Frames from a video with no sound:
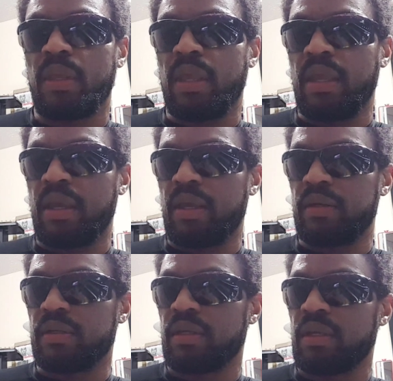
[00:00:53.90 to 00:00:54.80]

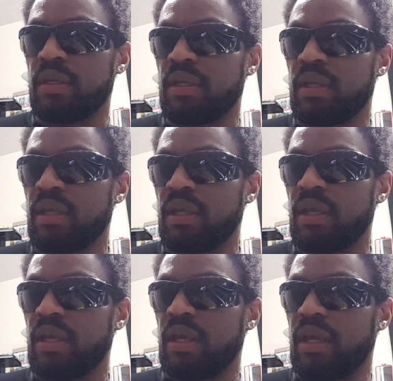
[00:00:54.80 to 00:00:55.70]
And
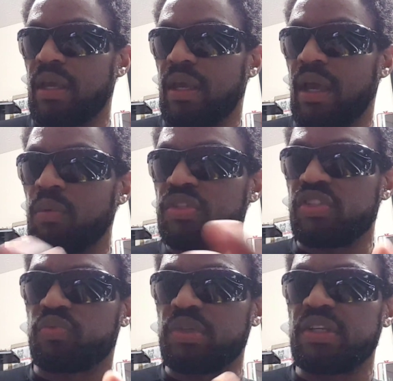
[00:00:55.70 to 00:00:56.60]
I was
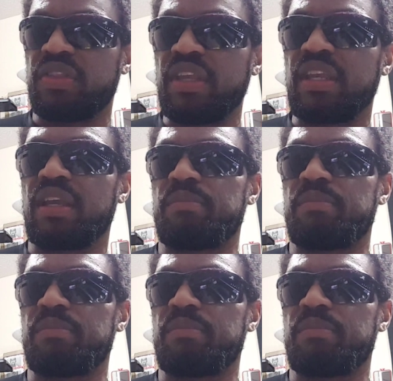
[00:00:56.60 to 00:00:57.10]
just really thinking